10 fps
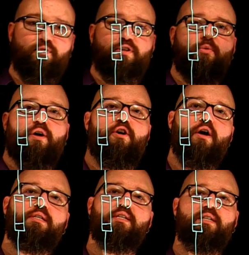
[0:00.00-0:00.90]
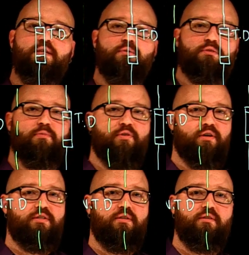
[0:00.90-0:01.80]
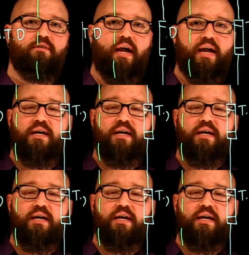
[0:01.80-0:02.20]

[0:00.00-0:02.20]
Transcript: to our non-continuous motors. Okay,